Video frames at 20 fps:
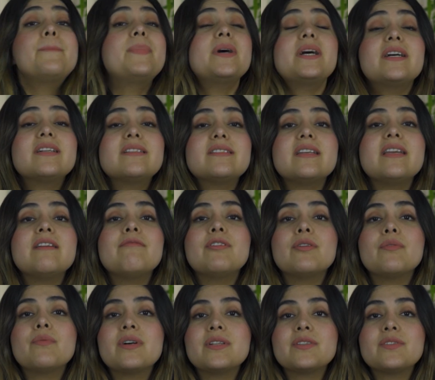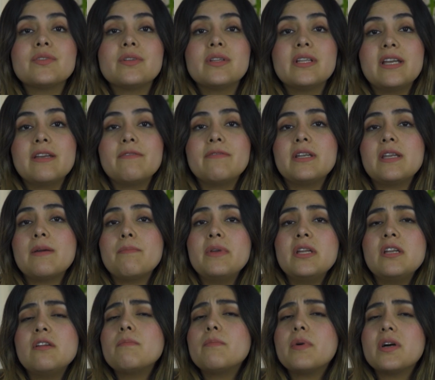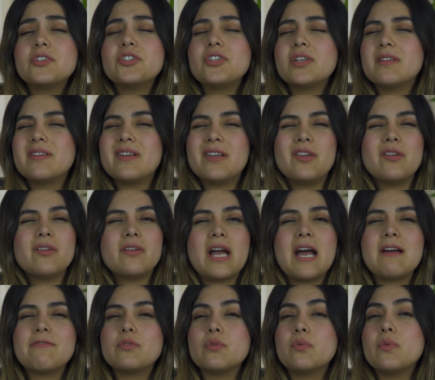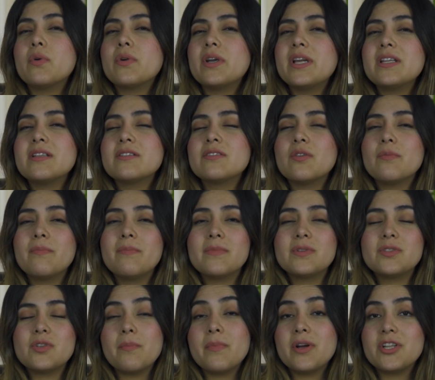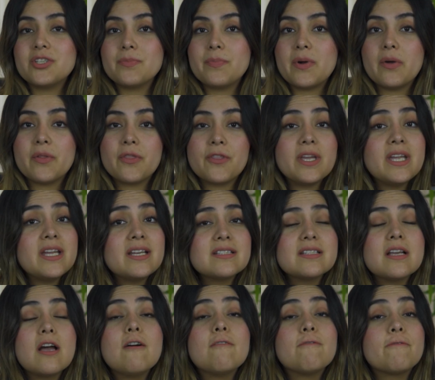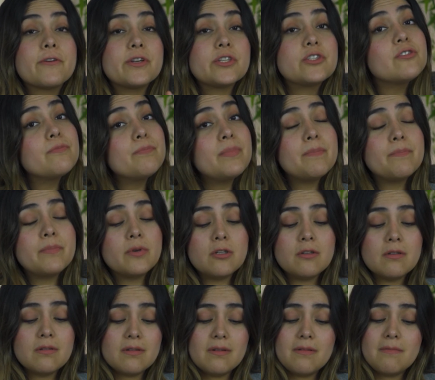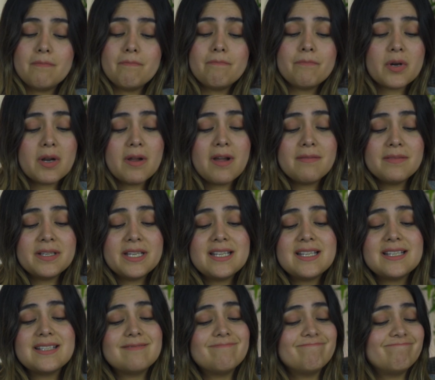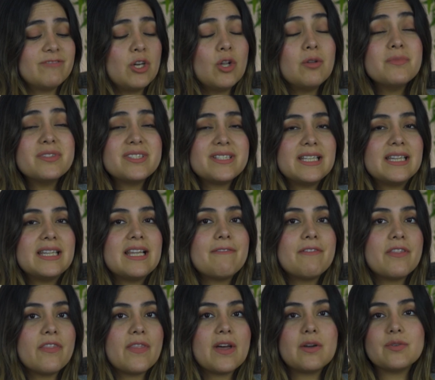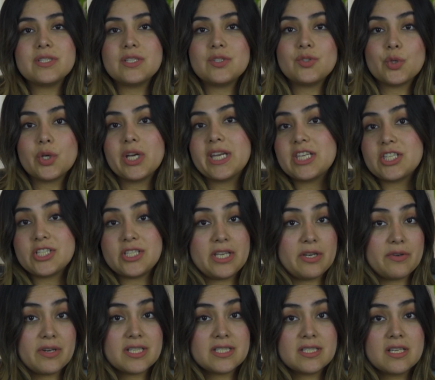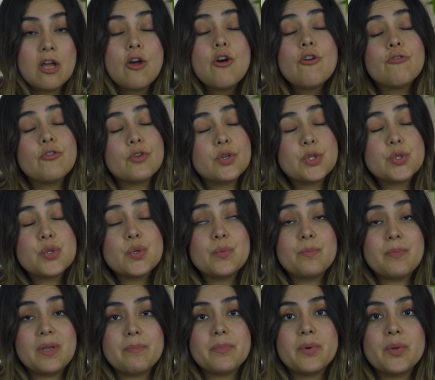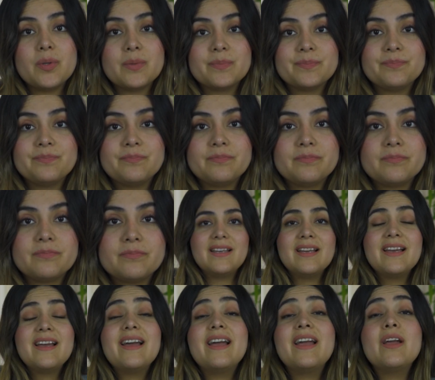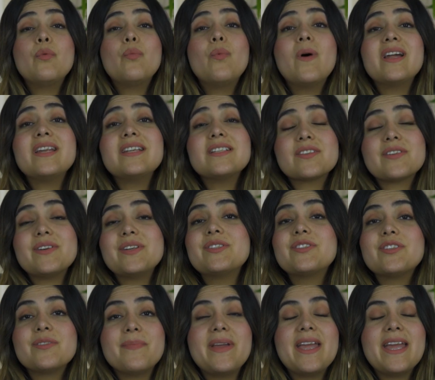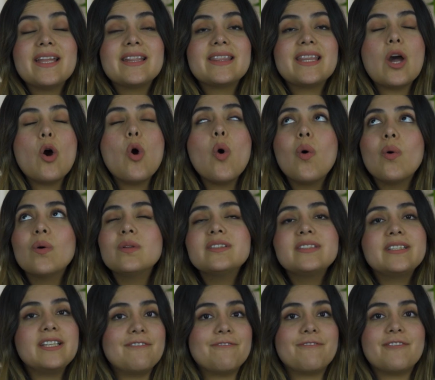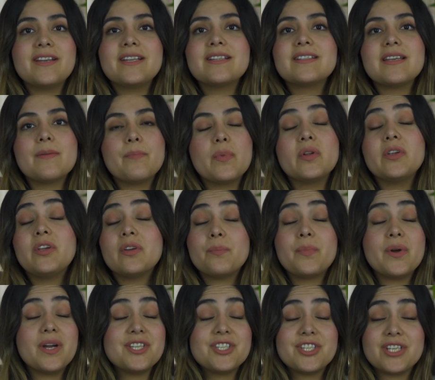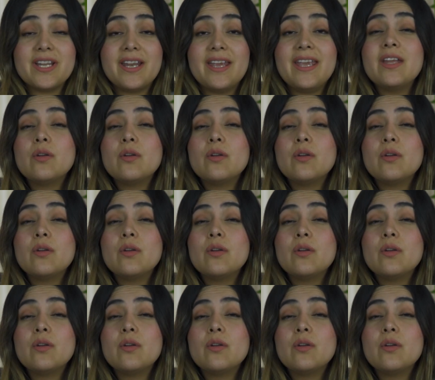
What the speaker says: But if you want to live in a medium budget that you don't have to worry so much about things, for 2 people, probably almost 11,000 Turkish liras for 2 people. And what is going to make the whole difference about your budget?